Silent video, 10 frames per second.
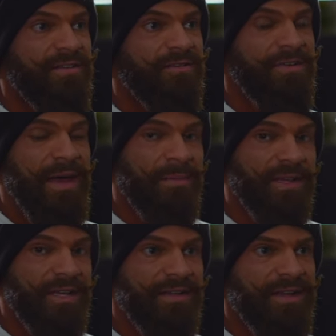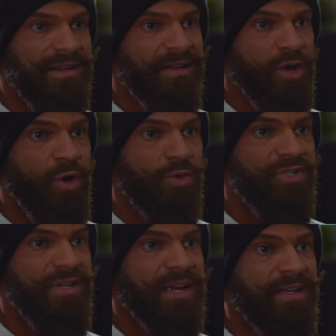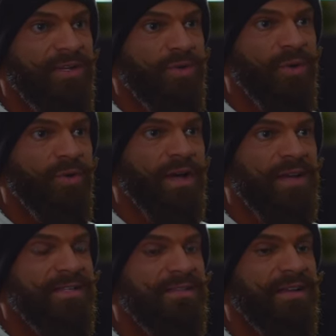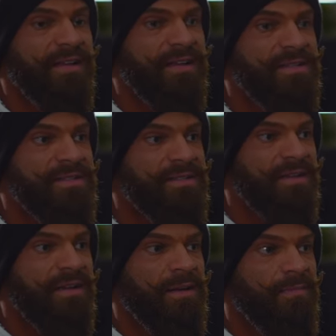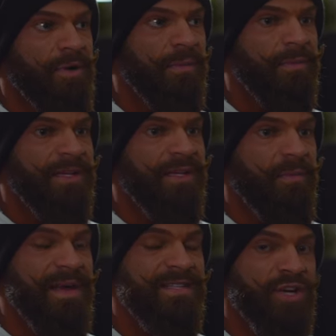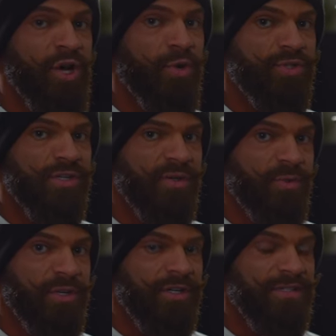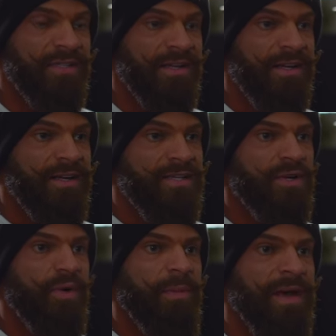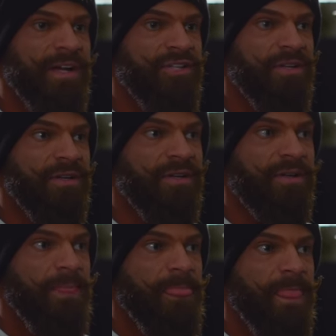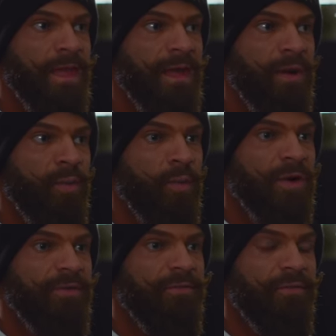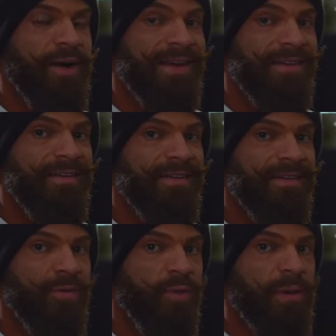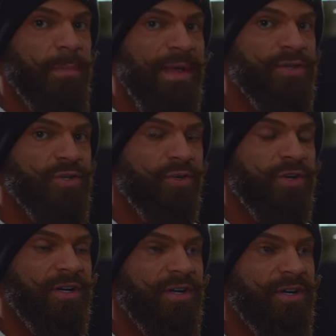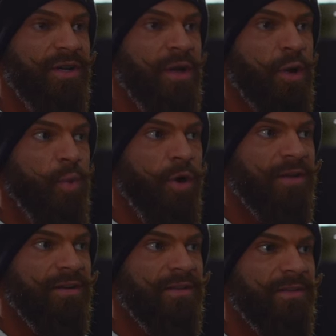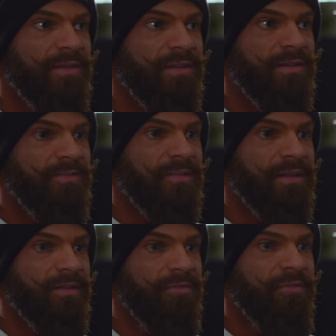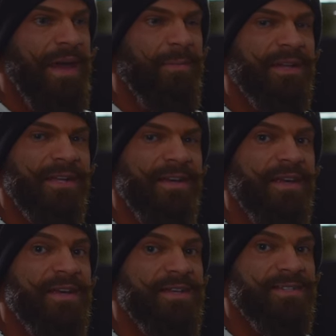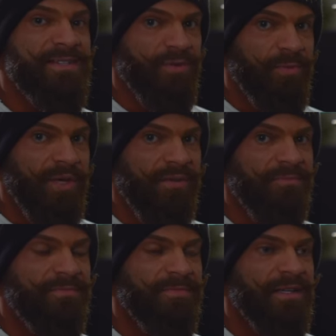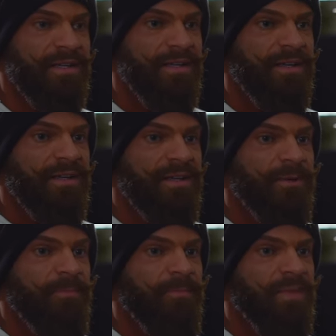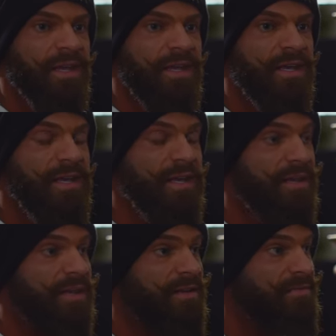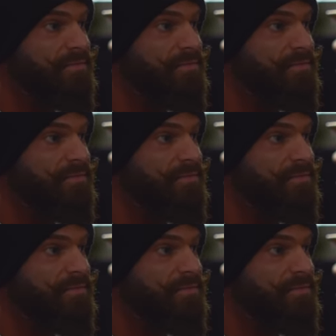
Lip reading: family than a coach, and you know, guys, that he's probably the best coach in the world. So imagine what a friend, what a mentor, what family he is to me. He's